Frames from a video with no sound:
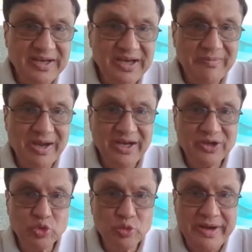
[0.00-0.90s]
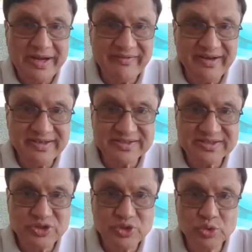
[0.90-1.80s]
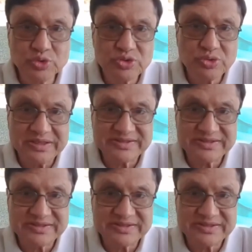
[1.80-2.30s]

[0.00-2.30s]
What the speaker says: and AMI are two metrics used to